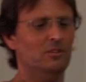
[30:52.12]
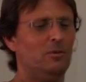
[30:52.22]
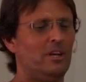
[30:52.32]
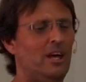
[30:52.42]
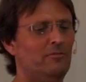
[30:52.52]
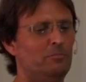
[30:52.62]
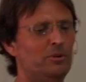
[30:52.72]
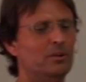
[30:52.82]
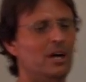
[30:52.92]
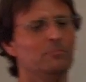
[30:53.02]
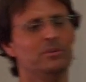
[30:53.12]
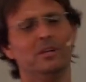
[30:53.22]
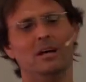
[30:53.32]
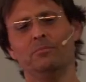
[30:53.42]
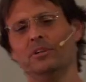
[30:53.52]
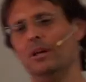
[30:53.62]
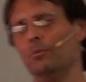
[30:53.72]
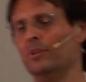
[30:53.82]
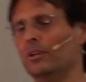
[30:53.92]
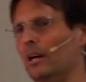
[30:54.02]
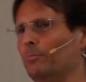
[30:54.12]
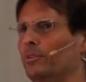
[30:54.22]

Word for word: it? We have a build-up, build-up, build-up, build-up,